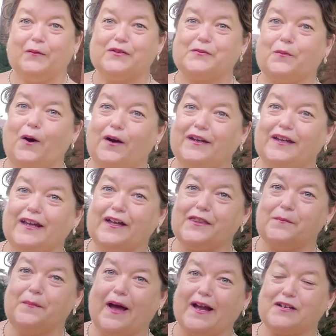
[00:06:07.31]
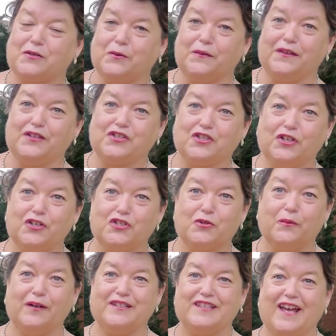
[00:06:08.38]
was walking out the back door of this church
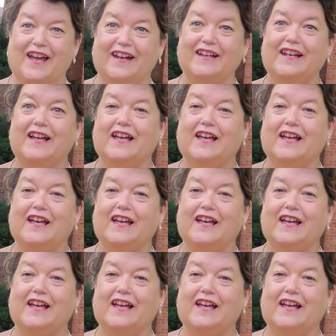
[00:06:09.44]
one day,